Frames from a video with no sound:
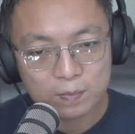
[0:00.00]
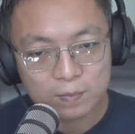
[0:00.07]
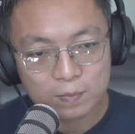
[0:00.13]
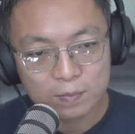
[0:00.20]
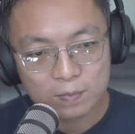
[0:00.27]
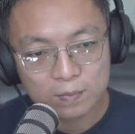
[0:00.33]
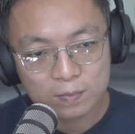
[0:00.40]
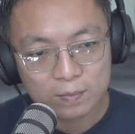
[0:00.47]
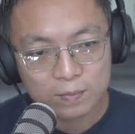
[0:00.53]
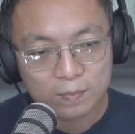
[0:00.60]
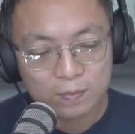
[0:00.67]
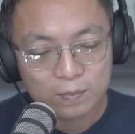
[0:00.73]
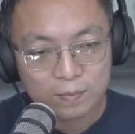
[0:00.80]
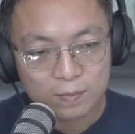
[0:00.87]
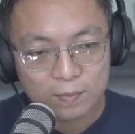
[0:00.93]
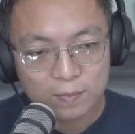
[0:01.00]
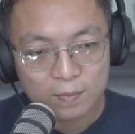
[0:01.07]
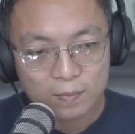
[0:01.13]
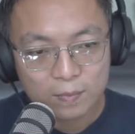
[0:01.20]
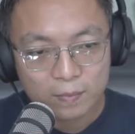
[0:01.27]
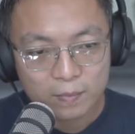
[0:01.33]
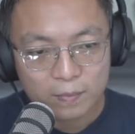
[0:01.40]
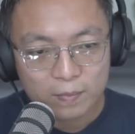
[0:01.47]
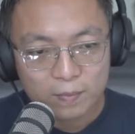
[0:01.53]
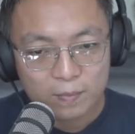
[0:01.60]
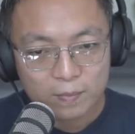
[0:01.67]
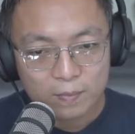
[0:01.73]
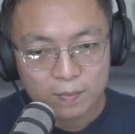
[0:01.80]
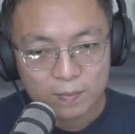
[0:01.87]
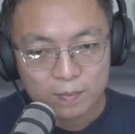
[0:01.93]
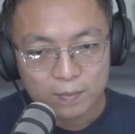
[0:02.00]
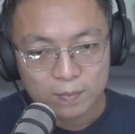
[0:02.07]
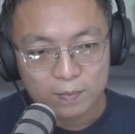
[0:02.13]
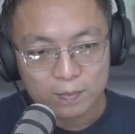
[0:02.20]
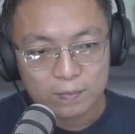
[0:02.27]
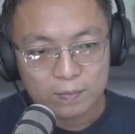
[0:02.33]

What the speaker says: [no speech]